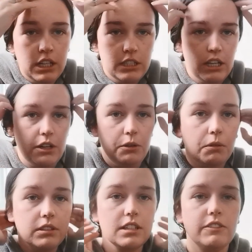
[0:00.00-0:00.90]
So
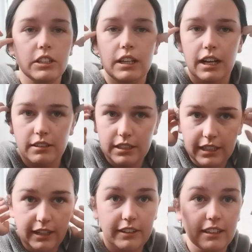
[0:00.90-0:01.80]
once I've done that, I'm going to
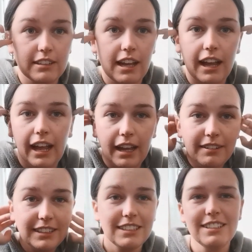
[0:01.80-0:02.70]
get rid of this hair. I
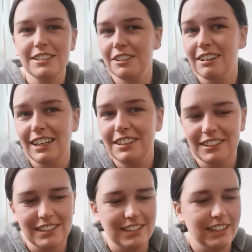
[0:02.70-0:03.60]
mean, this is a great
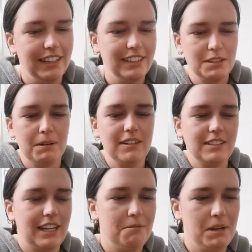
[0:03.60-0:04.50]
look, isn't it? It's about
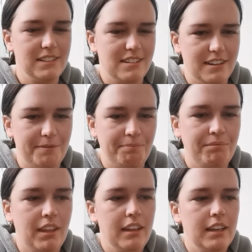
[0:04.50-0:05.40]
to get better.
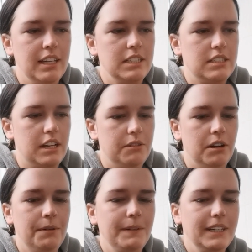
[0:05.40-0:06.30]
So
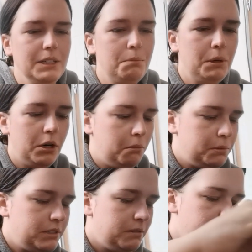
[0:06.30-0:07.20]
I'm going to pop
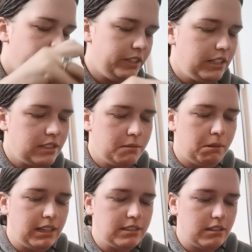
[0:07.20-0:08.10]
some of this
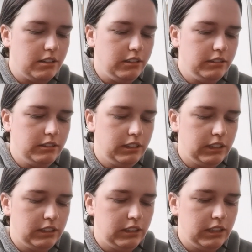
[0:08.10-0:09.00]
mask on.
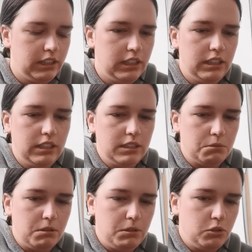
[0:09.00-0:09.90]
It's
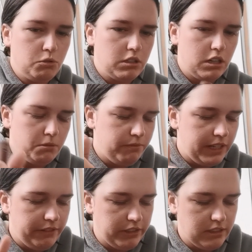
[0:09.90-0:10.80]
one of my all-time
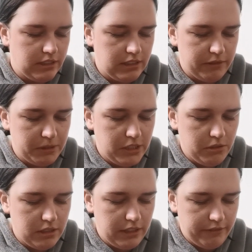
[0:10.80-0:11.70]
favourites. I've been
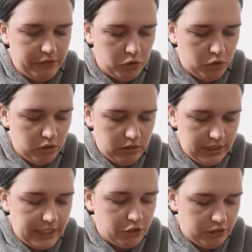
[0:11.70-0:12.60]
using it for
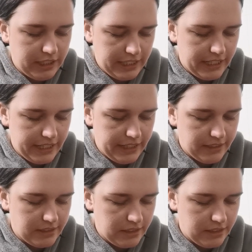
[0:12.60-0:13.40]
literally years.